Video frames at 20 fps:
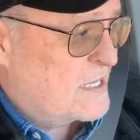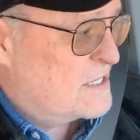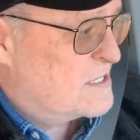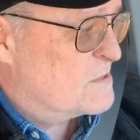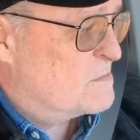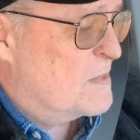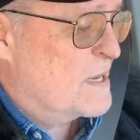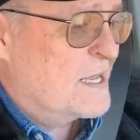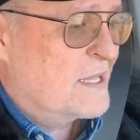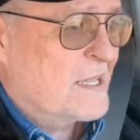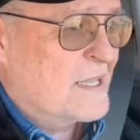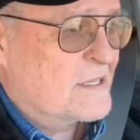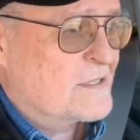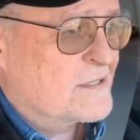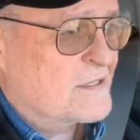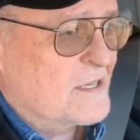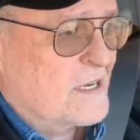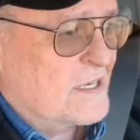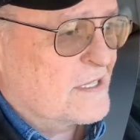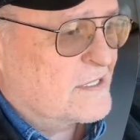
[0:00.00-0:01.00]
He said, man, that
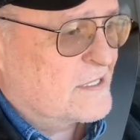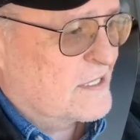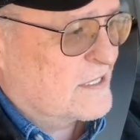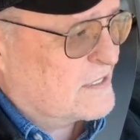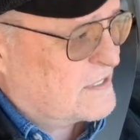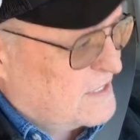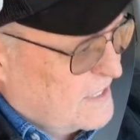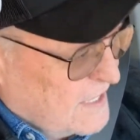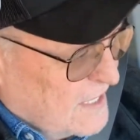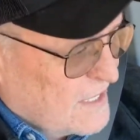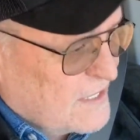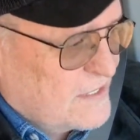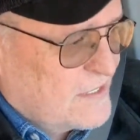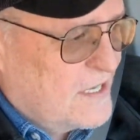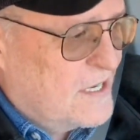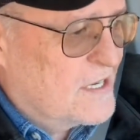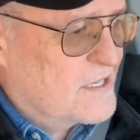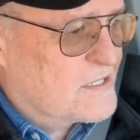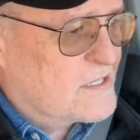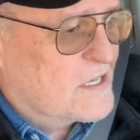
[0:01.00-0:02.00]
sucks. I said, yeah, it
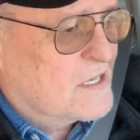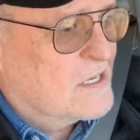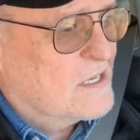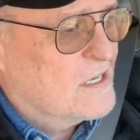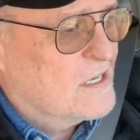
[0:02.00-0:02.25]
does.